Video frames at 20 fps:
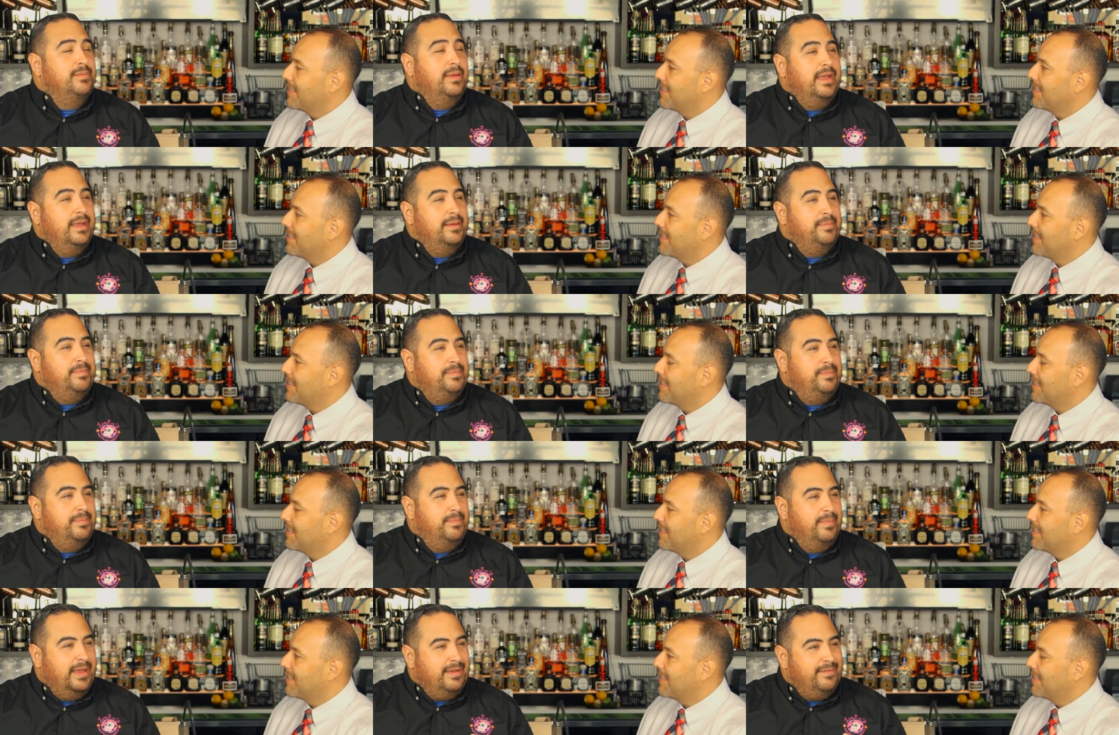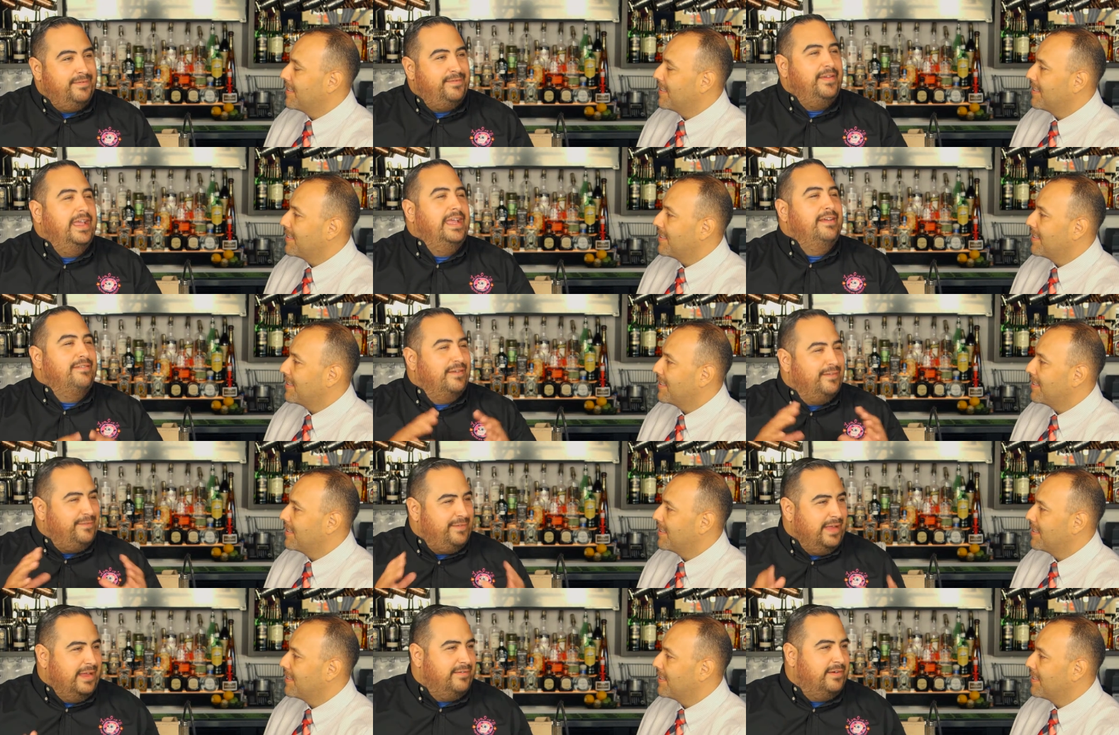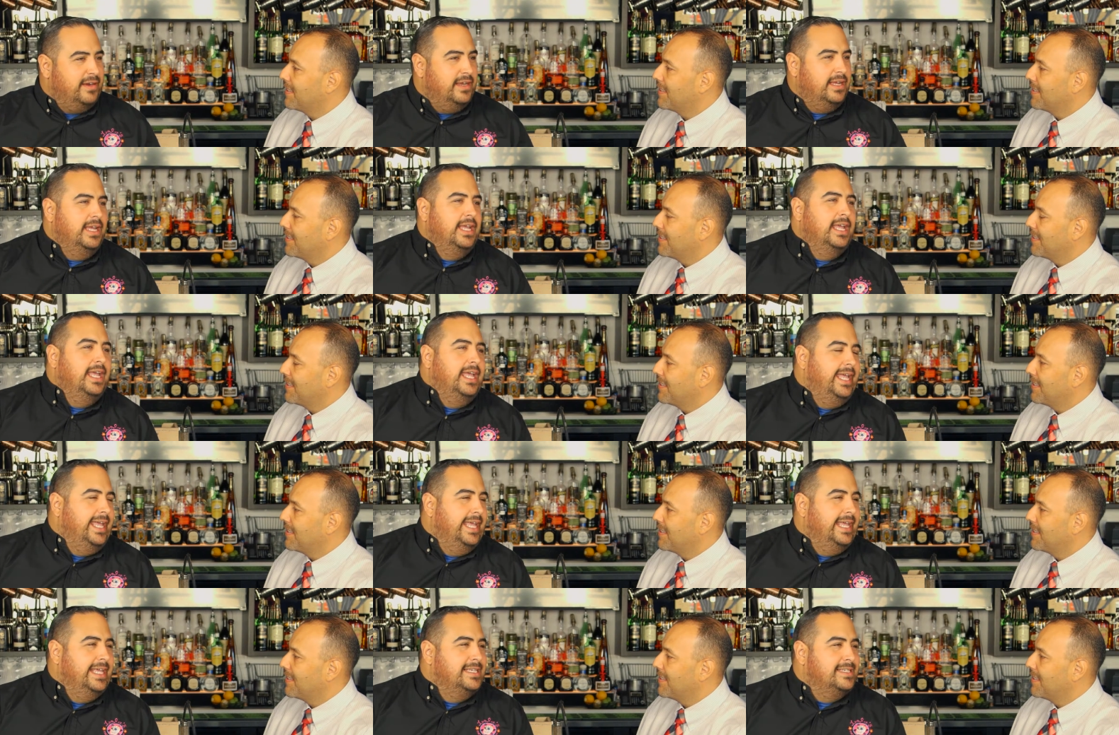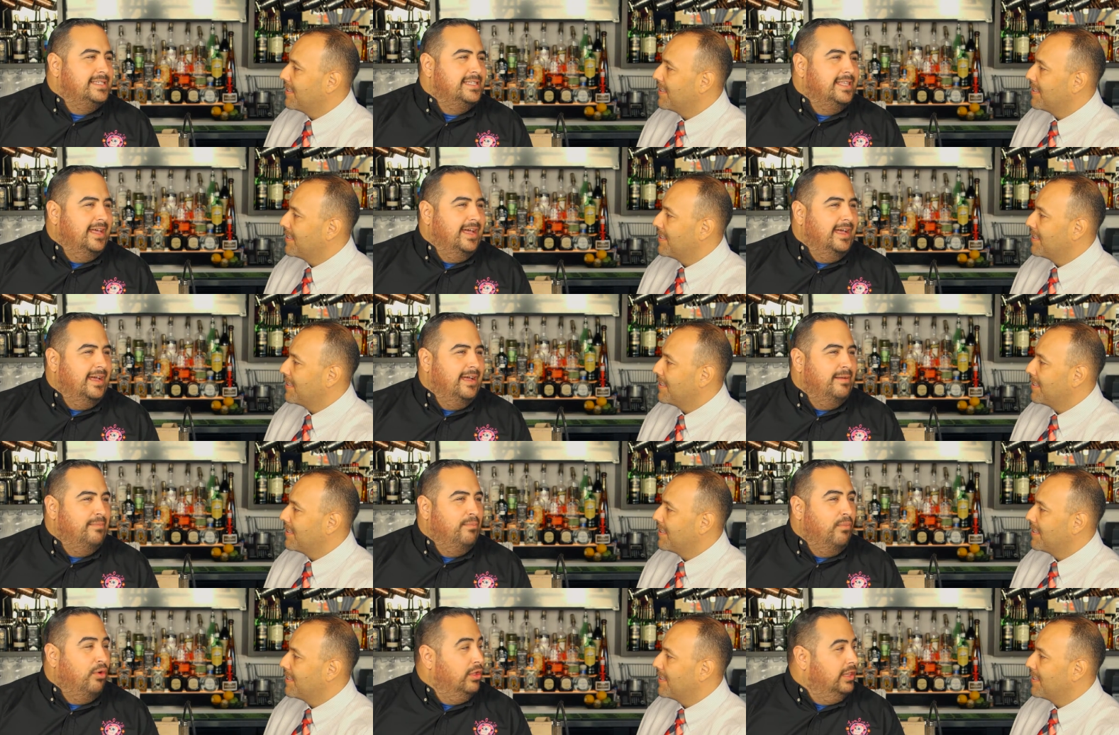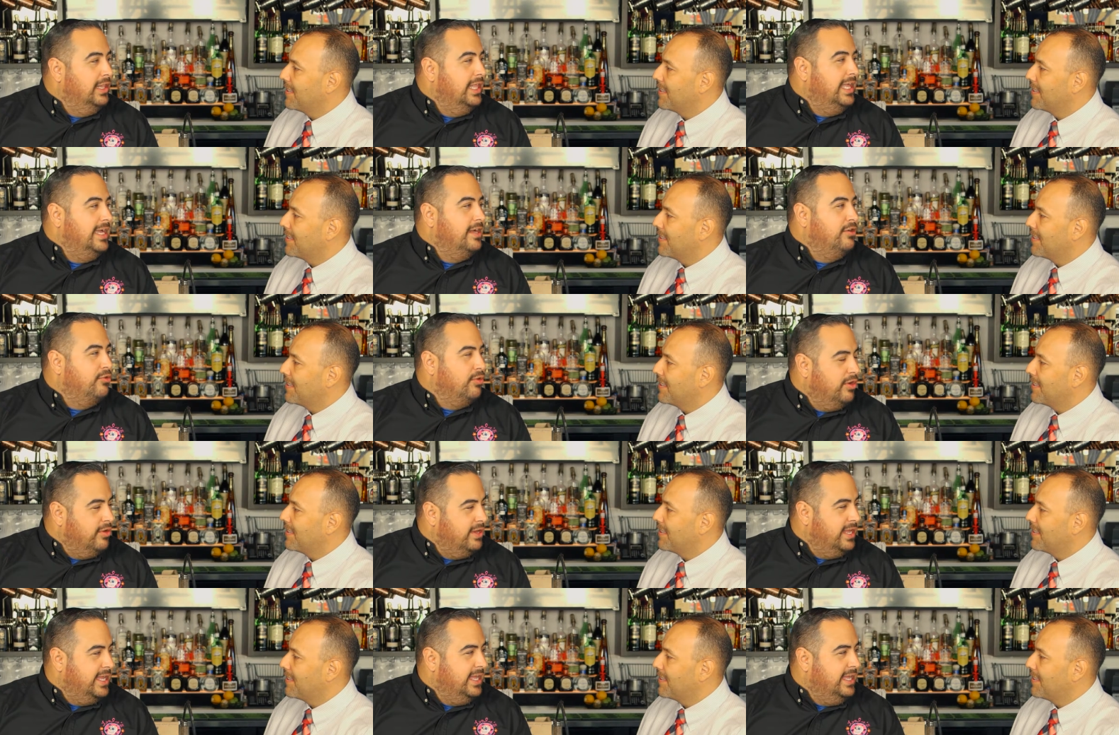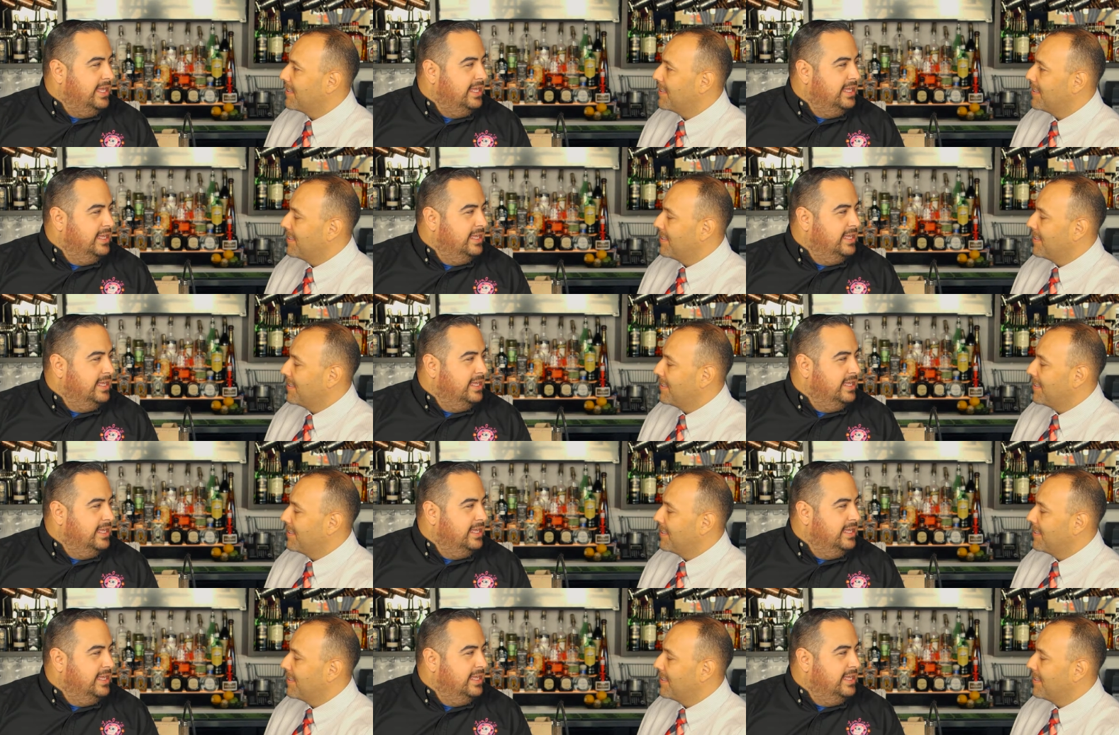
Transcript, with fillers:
Speaker 1: my, my favorite favorite, is the Mole Groni.